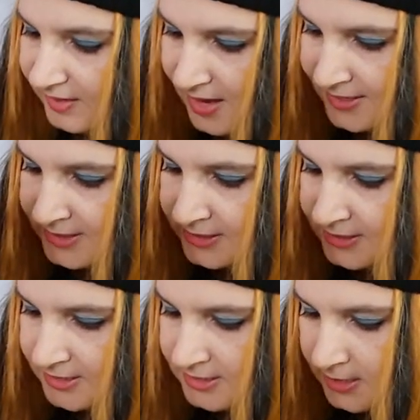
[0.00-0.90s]
I
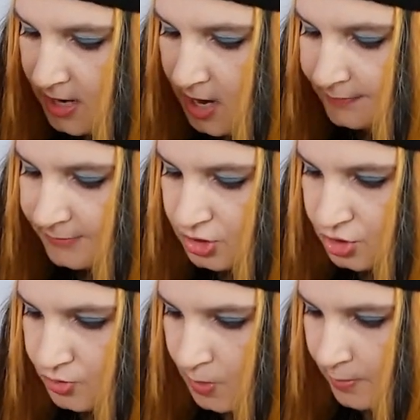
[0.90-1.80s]
see some
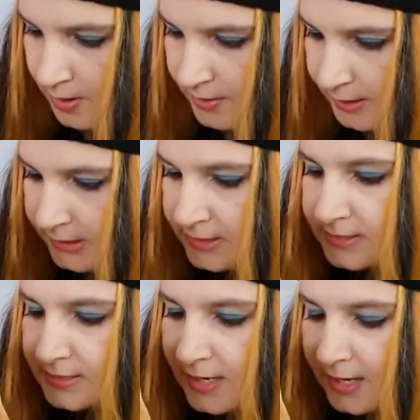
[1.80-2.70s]

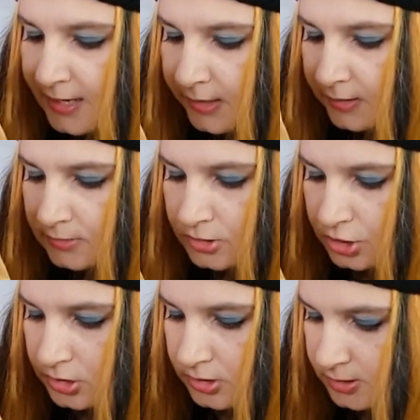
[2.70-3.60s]
strawberries and
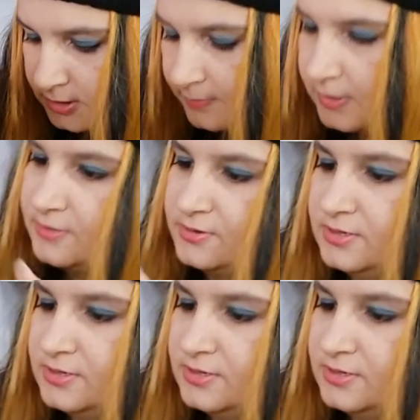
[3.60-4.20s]
some other